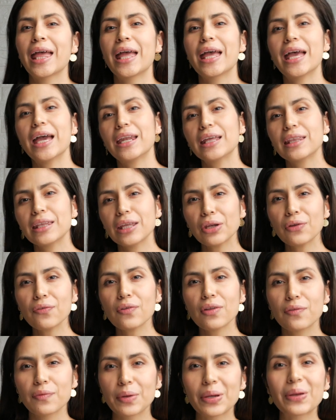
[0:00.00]
And at the end of
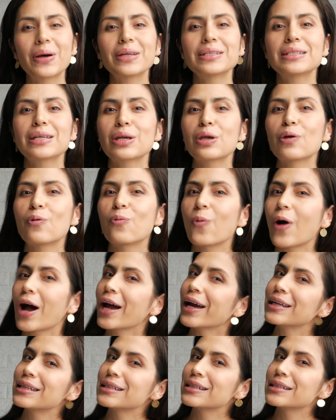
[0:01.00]
this video, I'll tell you why
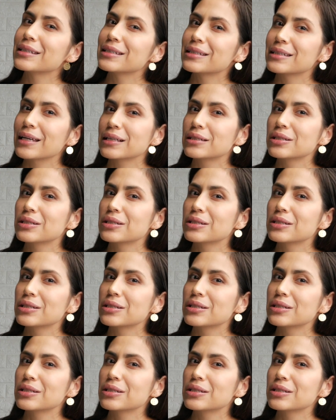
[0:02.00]
I didn't decide